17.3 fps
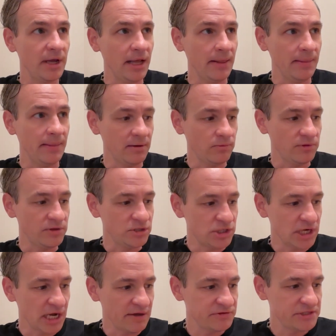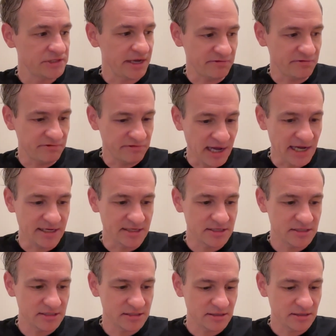and then with Jeff's
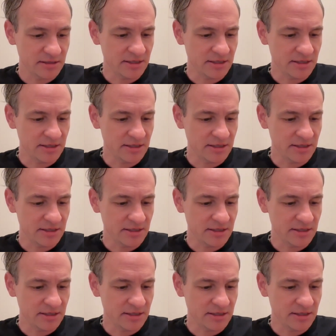advice,